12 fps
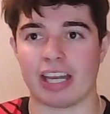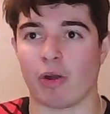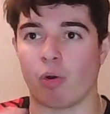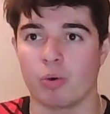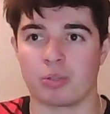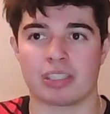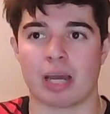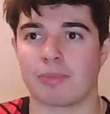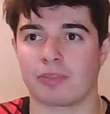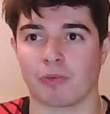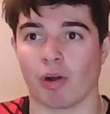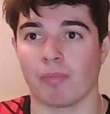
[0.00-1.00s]
it all stems
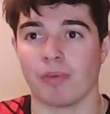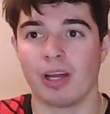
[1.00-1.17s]
from.